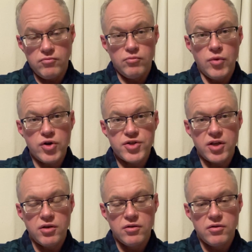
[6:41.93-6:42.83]

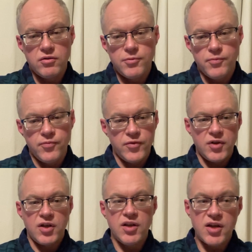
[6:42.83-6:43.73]
mercy.
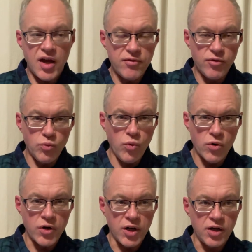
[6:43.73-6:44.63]
He gave the
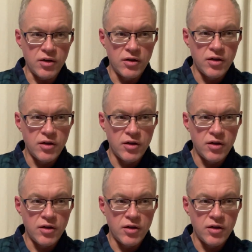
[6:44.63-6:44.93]
warning.